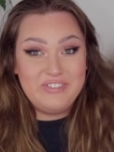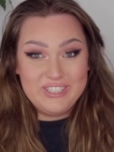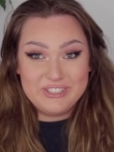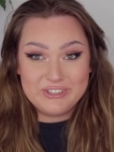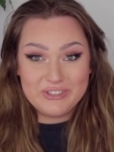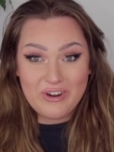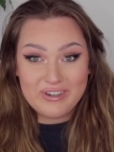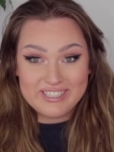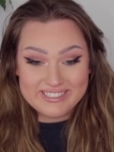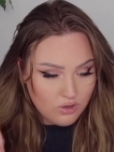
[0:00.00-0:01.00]
Featured
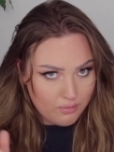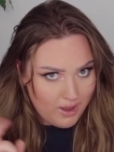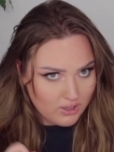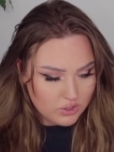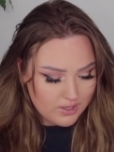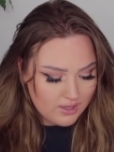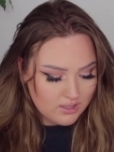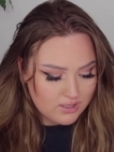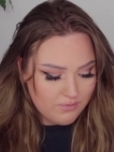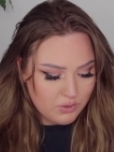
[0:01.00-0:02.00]
artist. Your manager
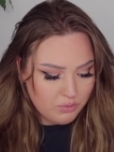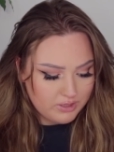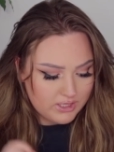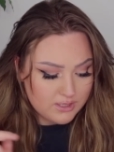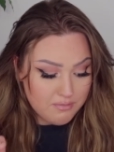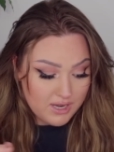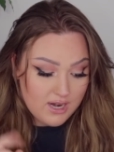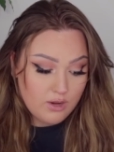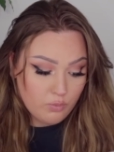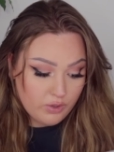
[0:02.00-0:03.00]
thinks if you release
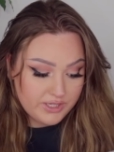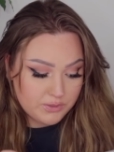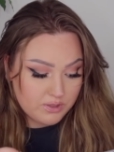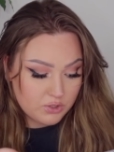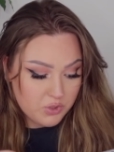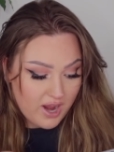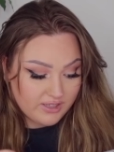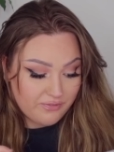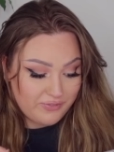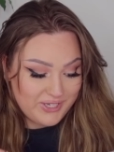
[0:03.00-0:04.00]
Midnight Worries with a track
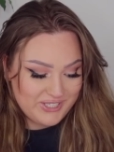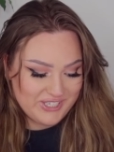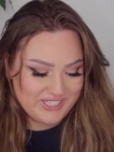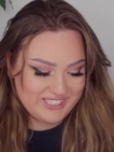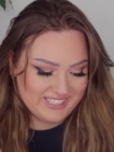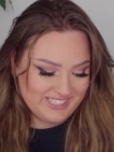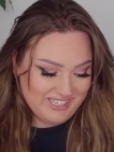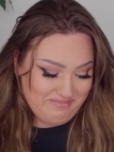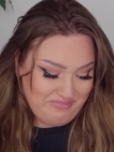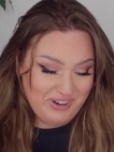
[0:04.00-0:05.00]
that features
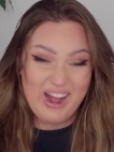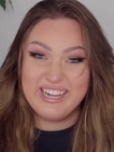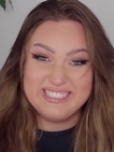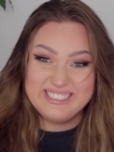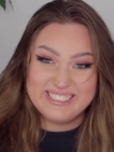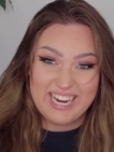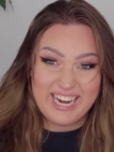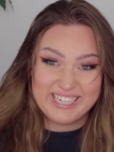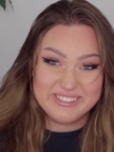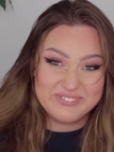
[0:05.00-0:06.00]
LeBron
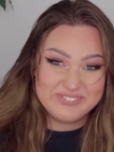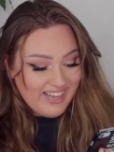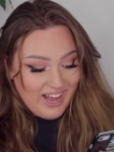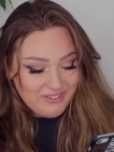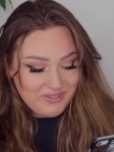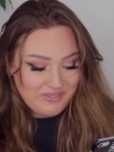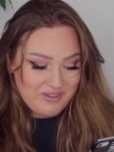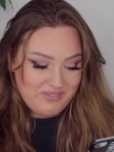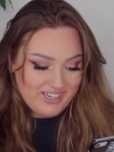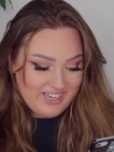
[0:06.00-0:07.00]
James, the album
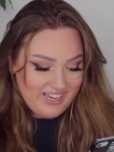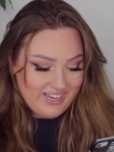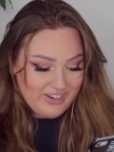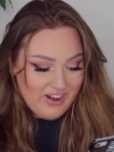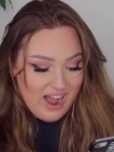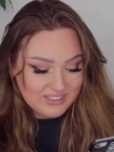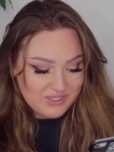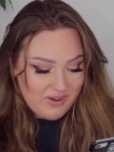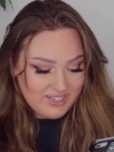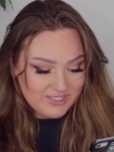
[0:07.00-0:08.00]
could be a hit. You're asked
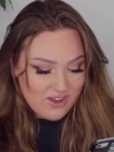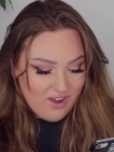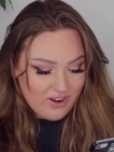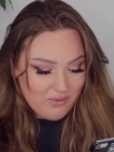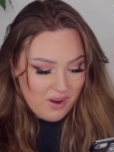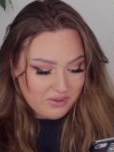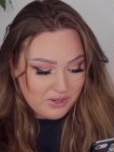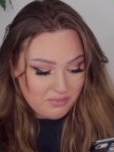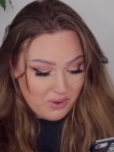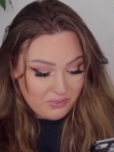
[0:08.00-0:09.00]
to write a song around an
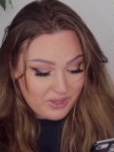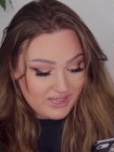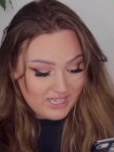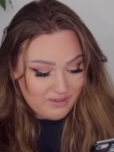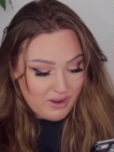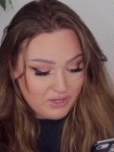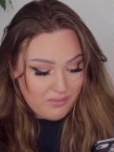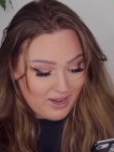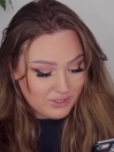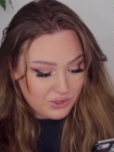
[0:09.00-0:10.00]
appropriate theme and your
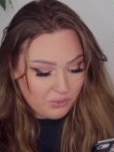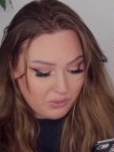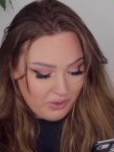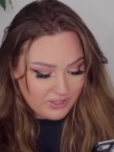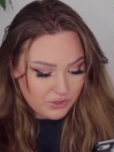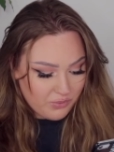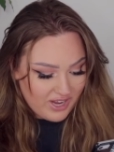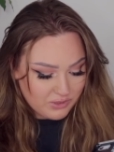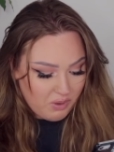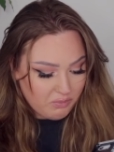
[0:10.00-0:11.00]
manager will arrange the
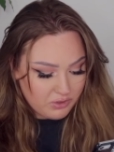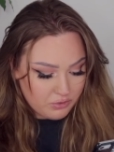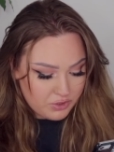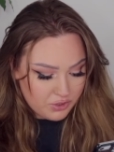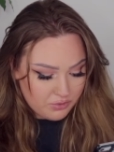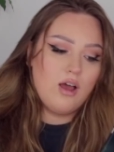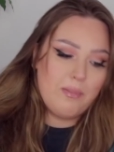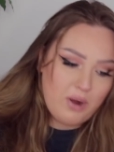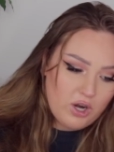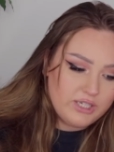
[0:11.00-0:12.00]
rest. What will you choose? A
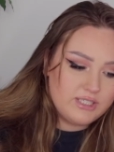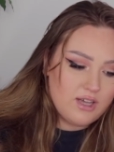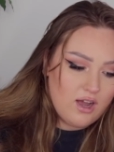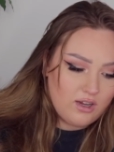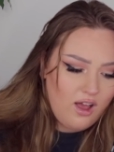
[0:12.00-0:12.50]
party song.